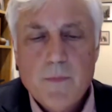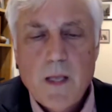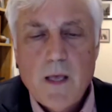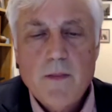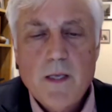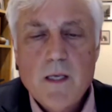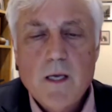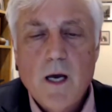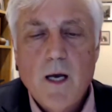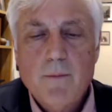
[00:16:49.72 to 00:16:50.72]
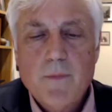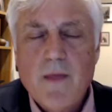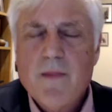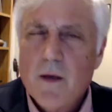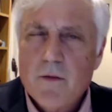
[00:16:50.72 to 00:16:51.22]
The
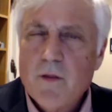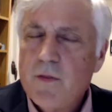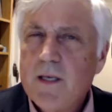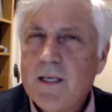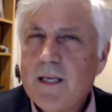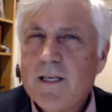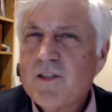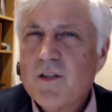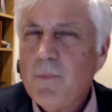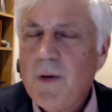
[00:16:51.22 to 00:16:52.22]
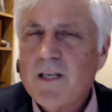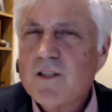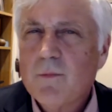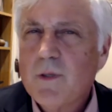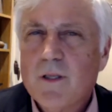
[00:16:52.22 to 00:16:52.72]
other thing is the
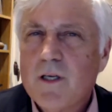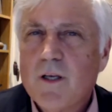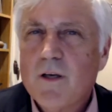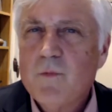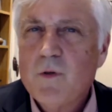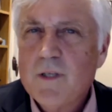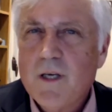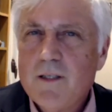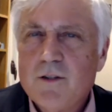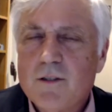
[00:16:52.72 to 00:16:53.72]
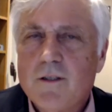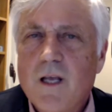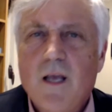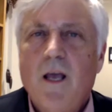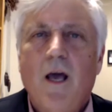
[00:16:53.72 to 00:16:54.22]
possibility of mutation.
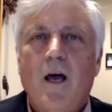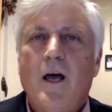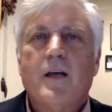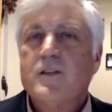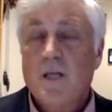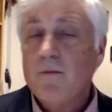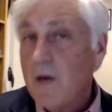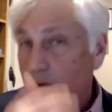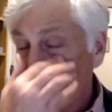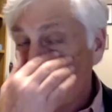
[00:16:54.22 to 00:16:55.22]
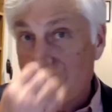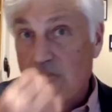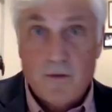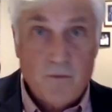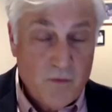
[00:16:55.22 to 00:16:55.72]
Some viruses
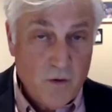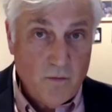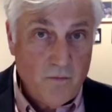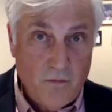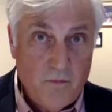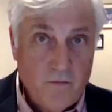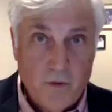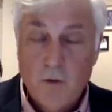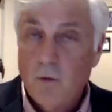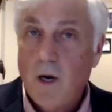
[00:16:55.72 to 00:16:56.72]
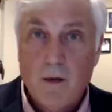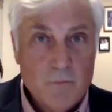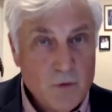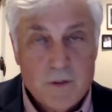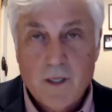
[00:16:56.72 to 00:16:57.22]
like flu
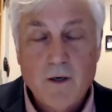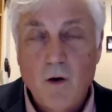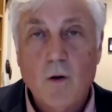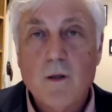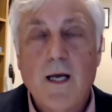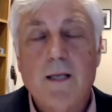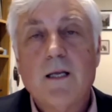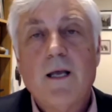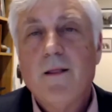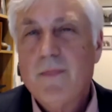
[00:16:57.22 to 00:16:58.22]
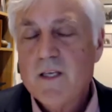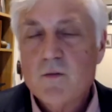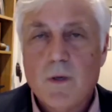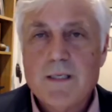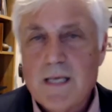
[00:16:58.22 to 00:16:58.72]
mutate a whole lot. This
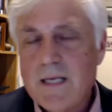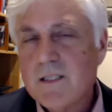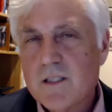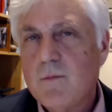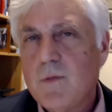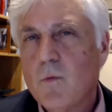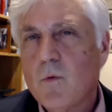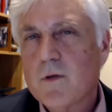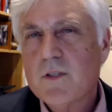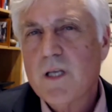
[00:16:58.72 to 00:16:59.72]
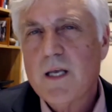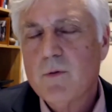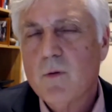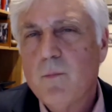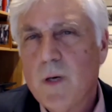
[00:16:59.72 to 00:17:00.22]
one tends to be more
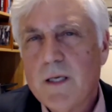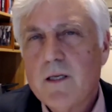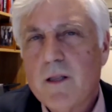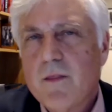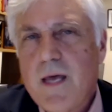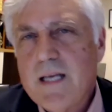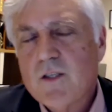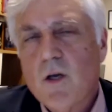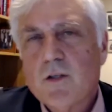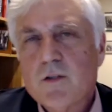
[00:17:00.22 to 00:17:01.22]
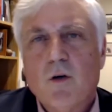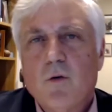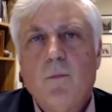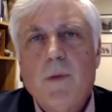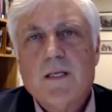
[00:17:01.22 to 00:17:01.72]
stable, but that's
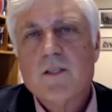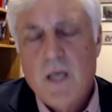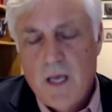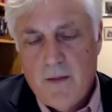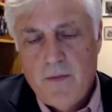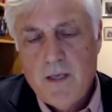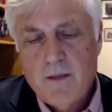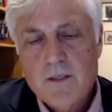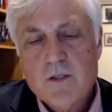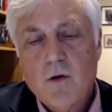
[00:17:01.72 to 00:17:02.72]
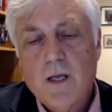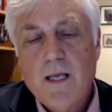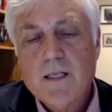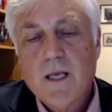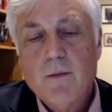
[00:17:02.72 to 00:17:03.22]
also makes the sort of end game